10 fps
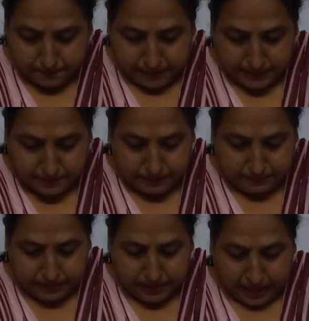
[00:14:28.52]

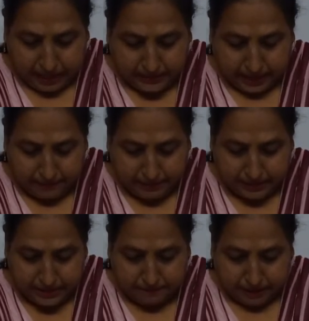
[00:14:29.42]
people, our chemicals
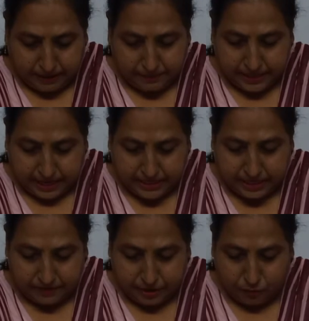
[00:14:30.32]
department has
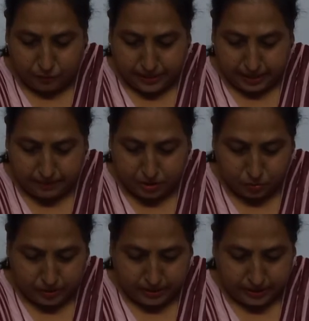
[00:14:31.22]
given you vitamins to
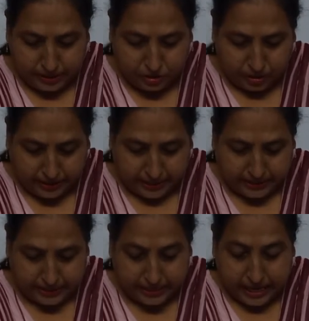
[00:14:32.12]
increase your
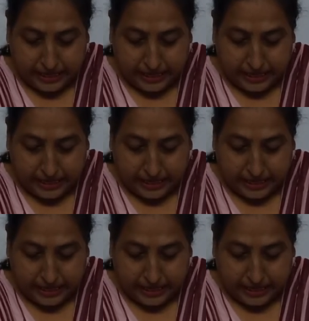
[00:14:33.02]
intelligence.